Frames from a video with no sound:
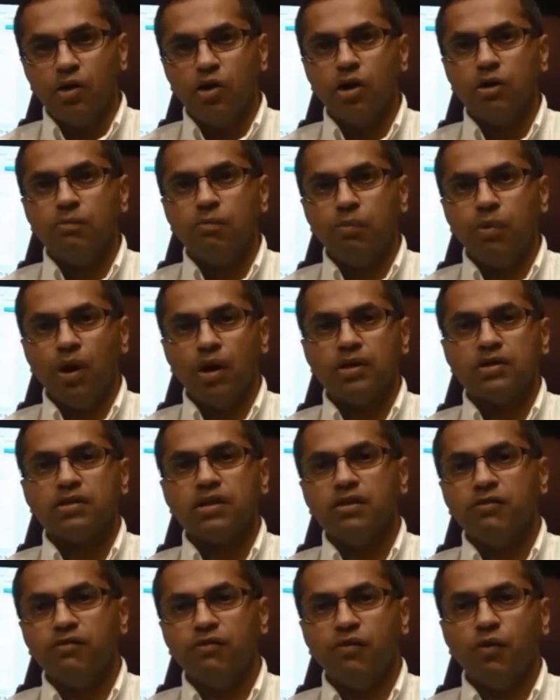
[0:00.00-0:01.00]
a good
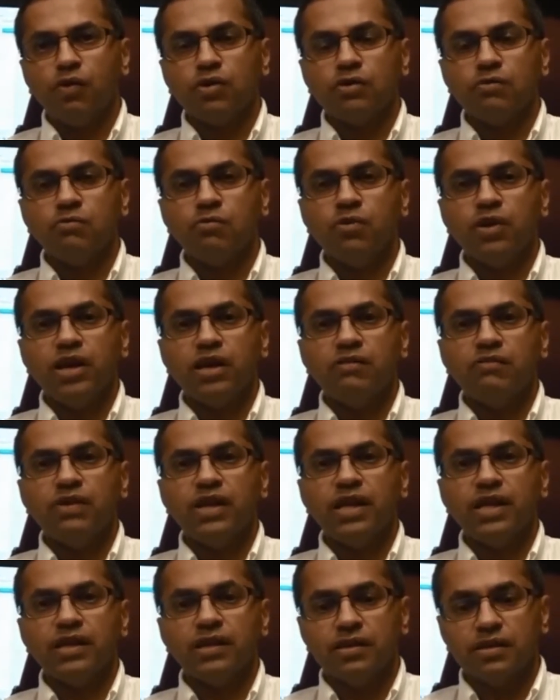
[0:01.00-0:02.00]
policy forum where
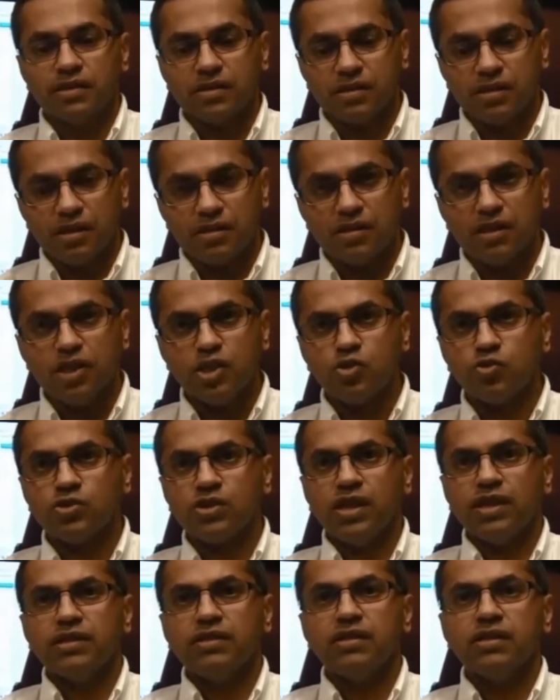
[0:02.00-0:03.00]
we can discuss
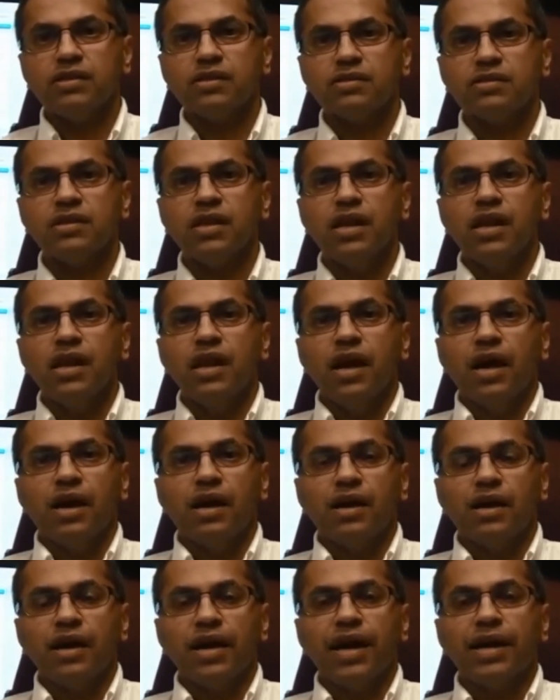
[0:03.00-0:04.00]
issues like these
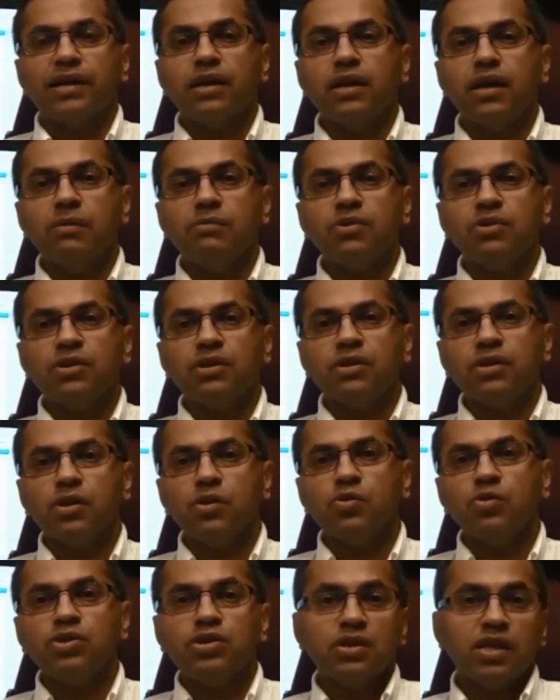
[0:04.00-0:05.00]
and come to the
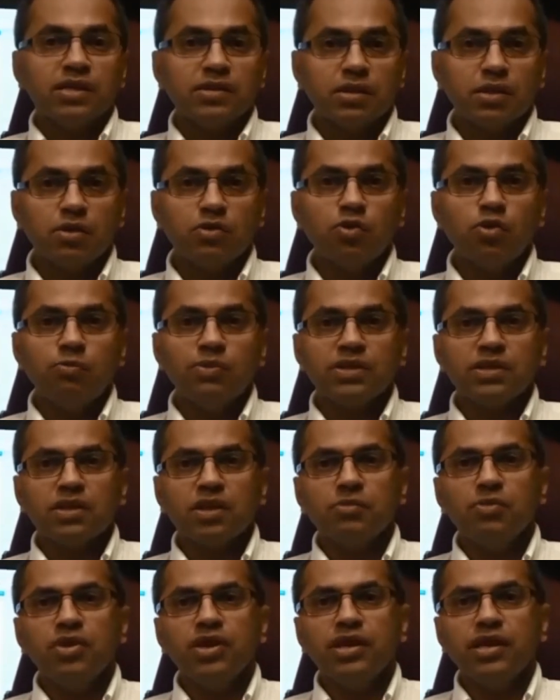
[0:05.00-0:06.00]
conclusion as a group, as a
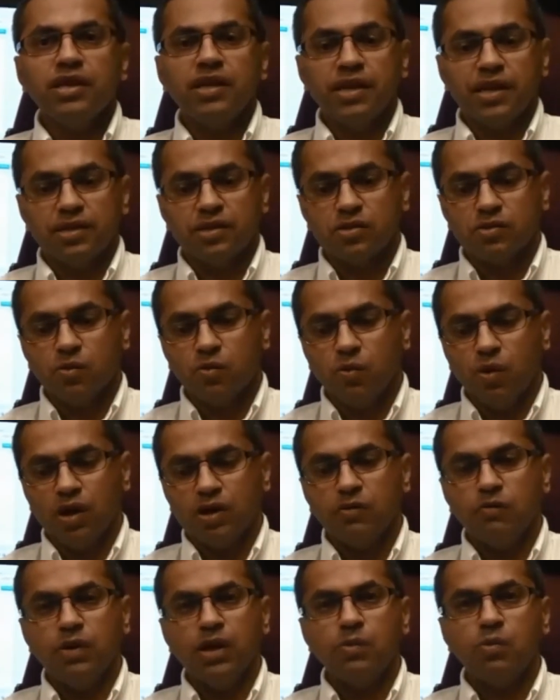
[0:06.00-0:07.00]
community, as to
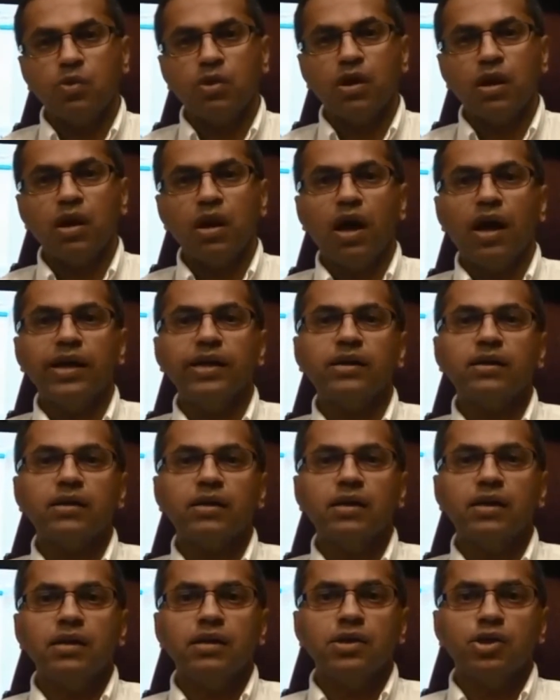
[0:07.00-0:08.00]
what we would
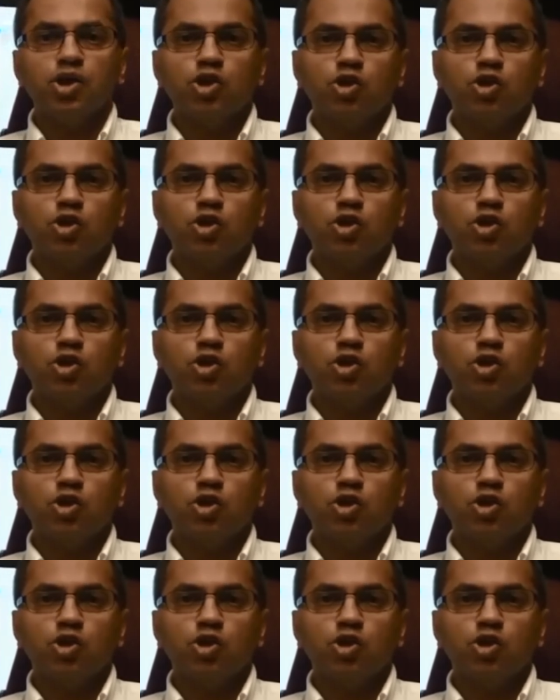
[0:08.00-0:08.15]
like